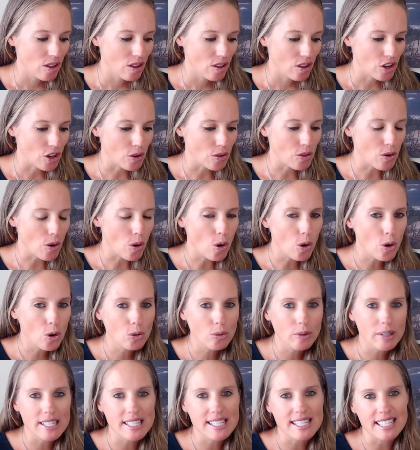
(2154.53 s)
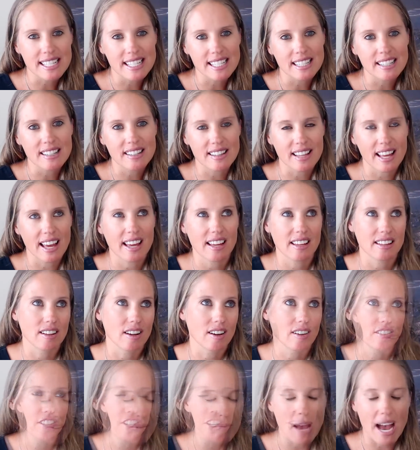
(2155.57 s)
the whole reason that
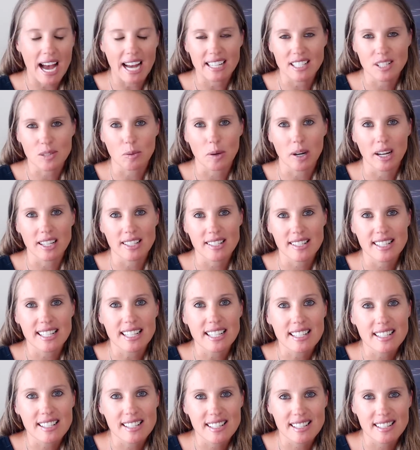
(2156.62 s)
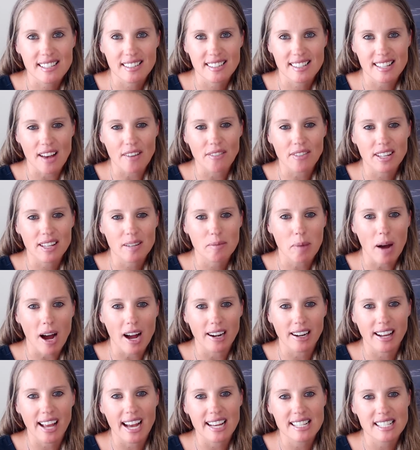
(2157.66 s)
the past, 6, 7
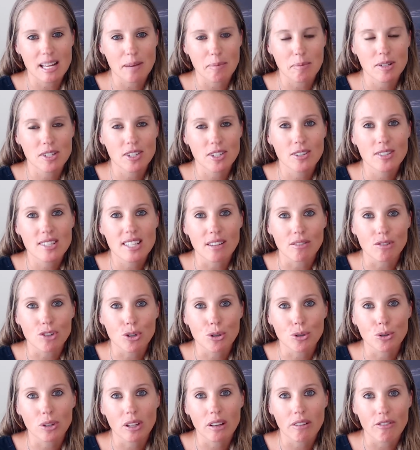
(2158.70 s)
podcast episodes have truly